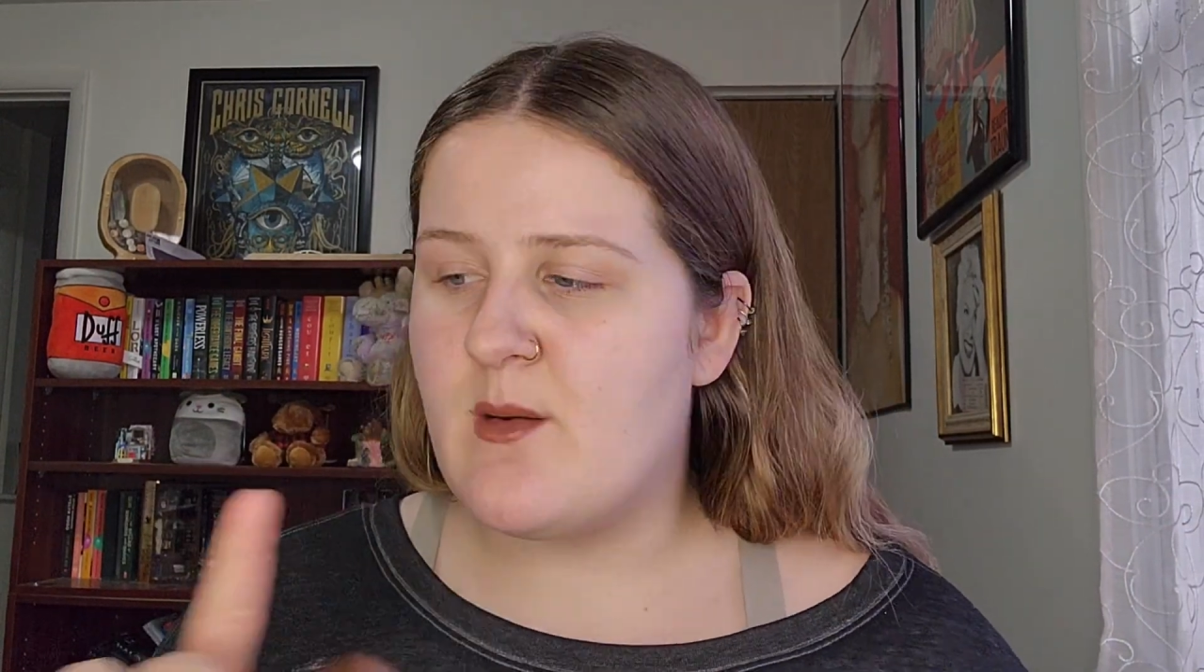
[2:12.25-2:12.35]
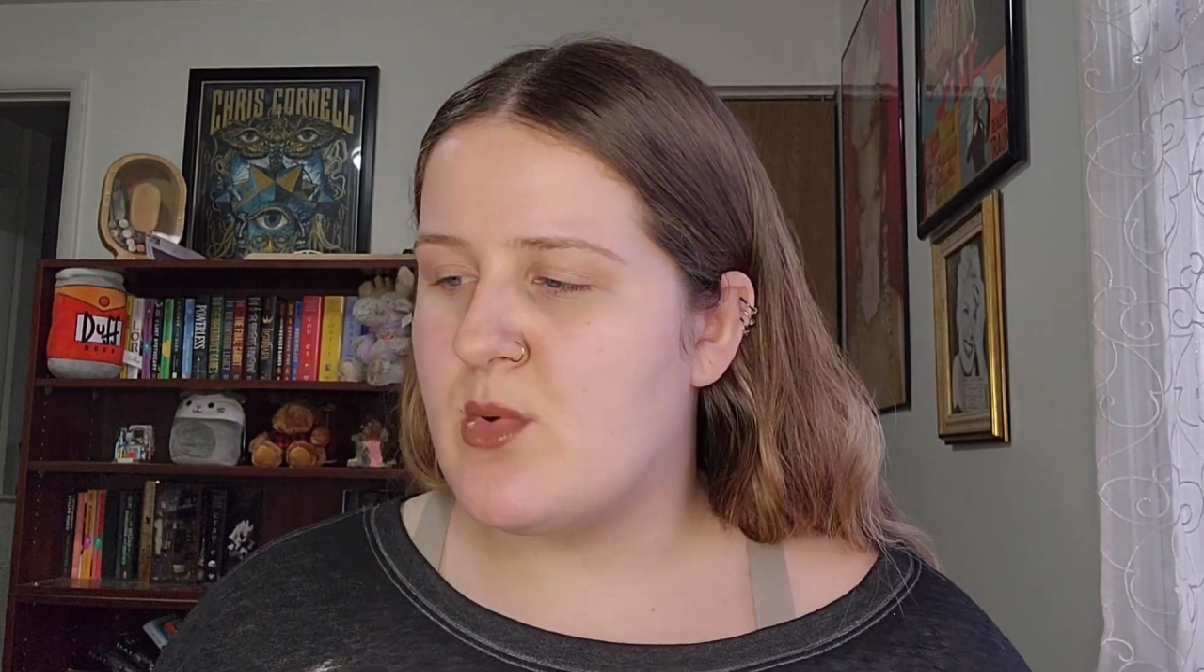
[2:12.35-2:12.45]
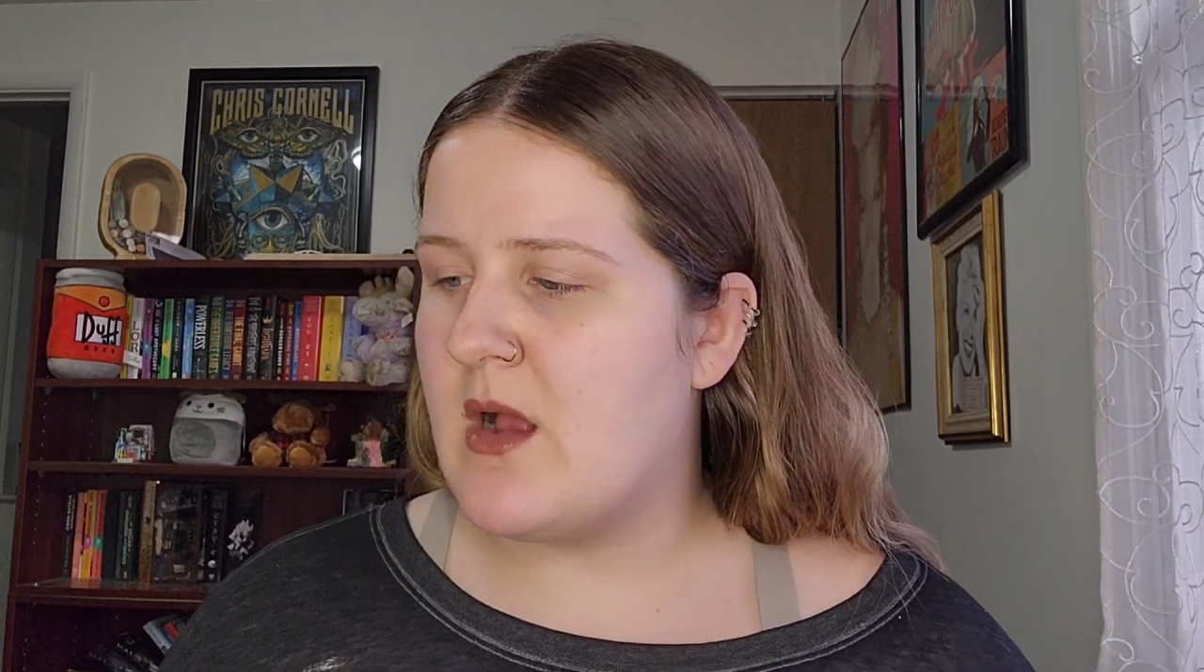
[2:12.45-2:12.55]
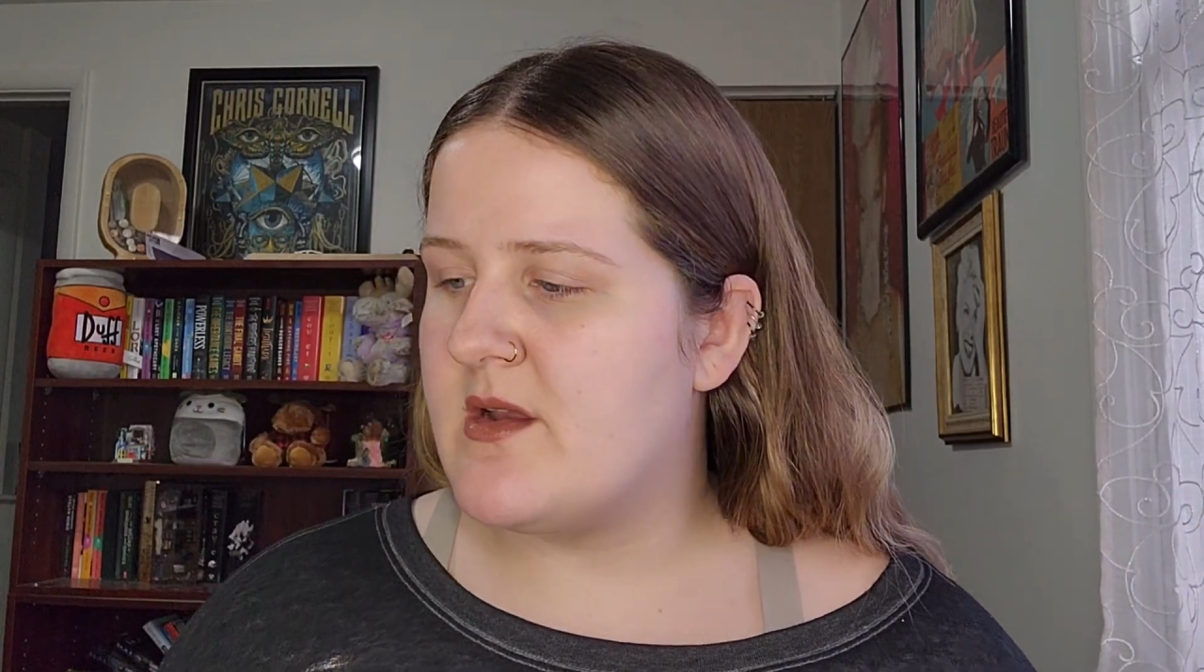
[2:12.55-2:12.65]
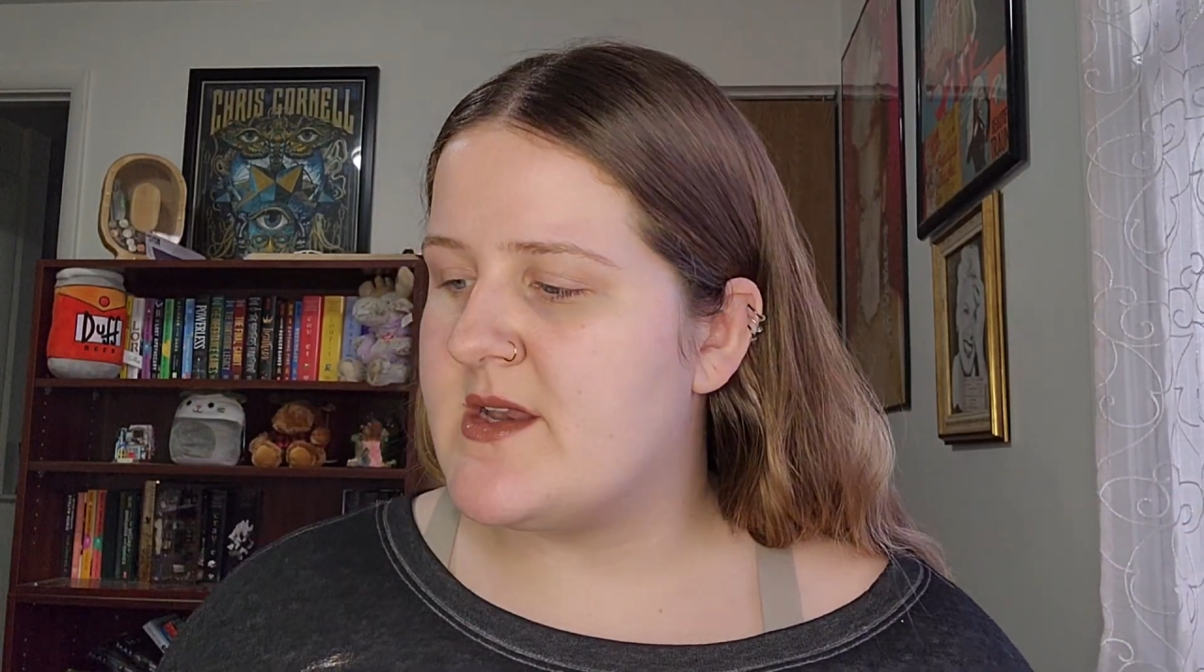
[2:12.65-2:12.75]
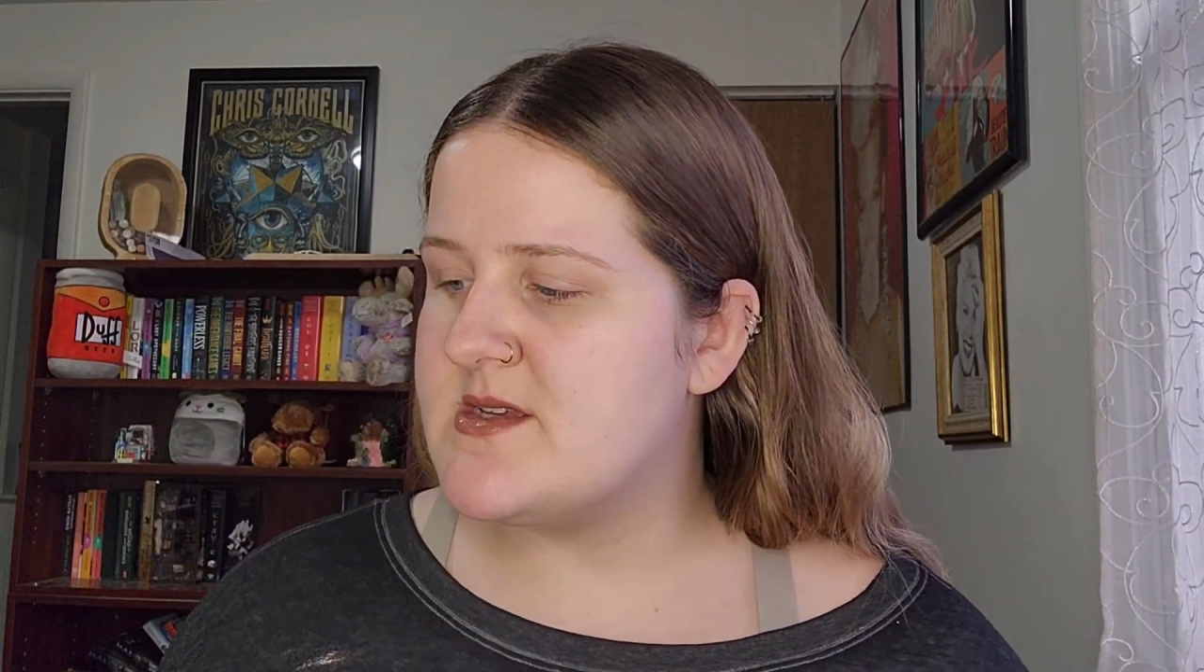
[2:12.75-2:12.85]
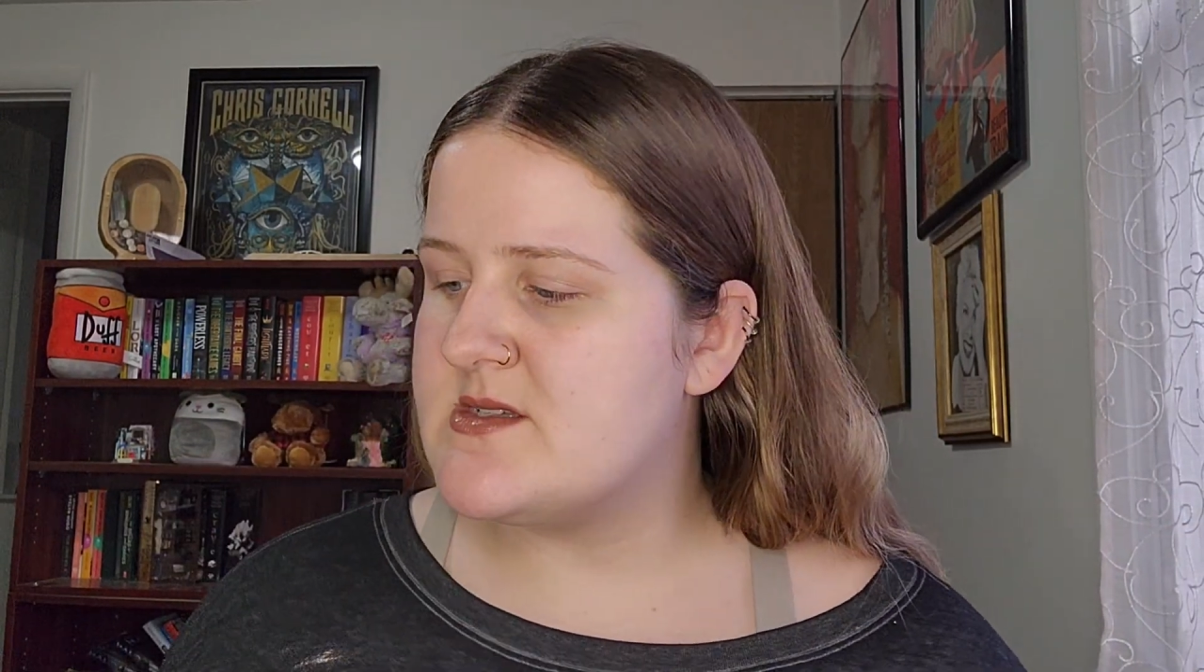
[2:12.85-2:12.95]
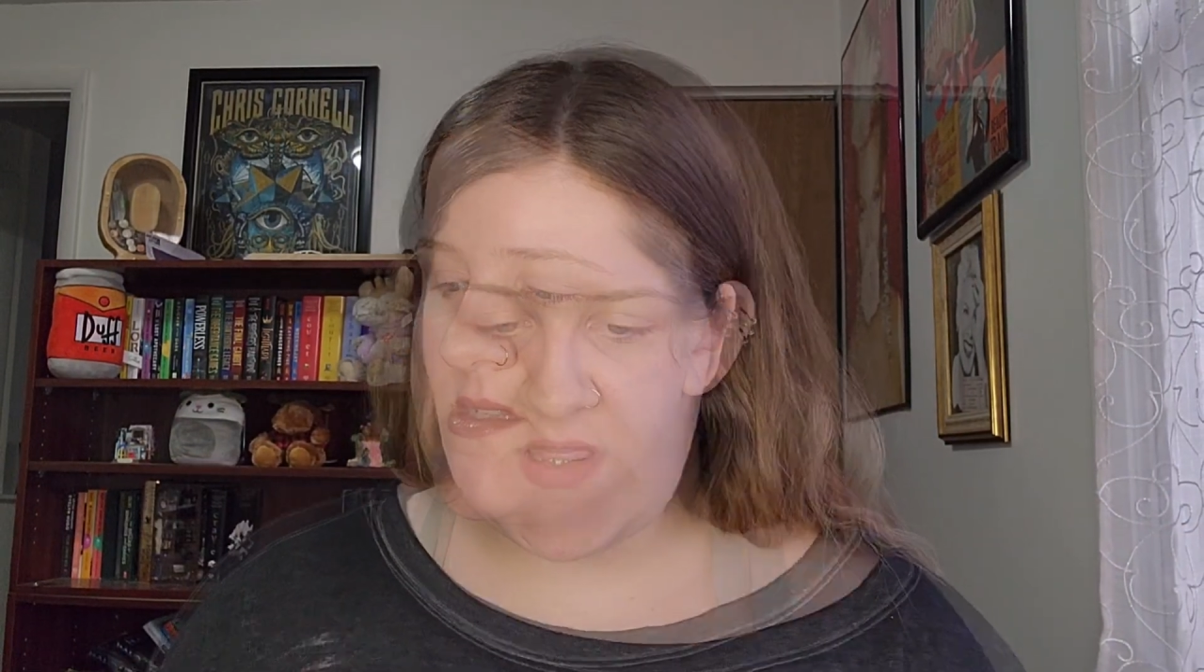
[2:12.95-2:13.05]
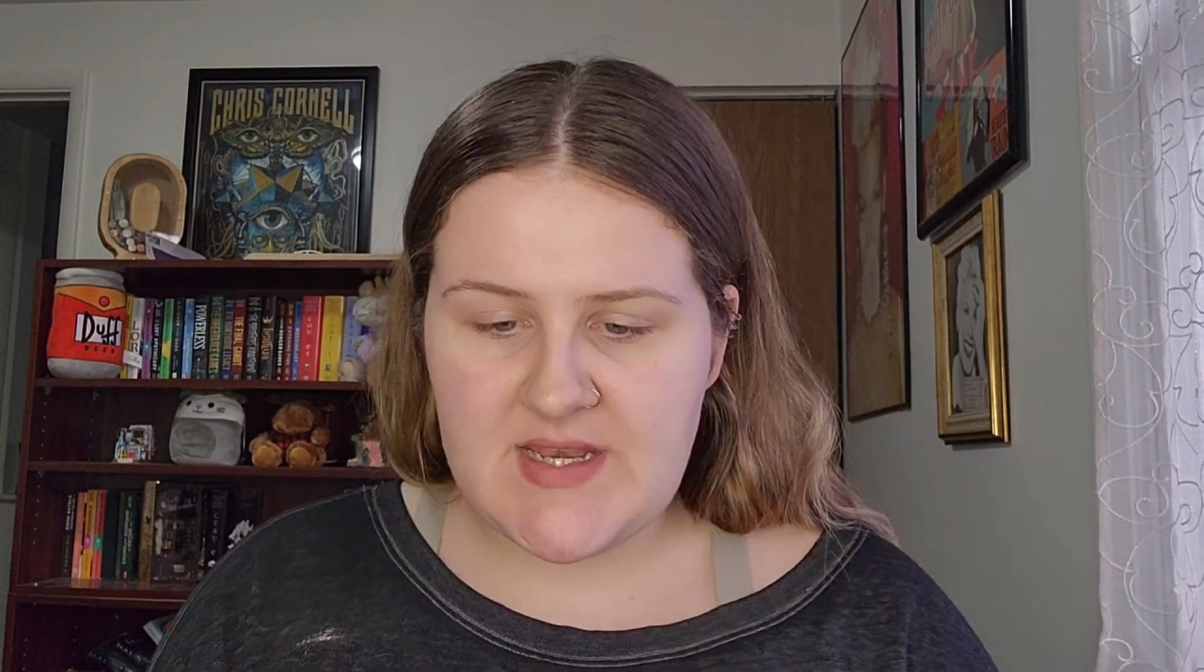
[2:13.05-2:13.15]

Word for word: brown it is.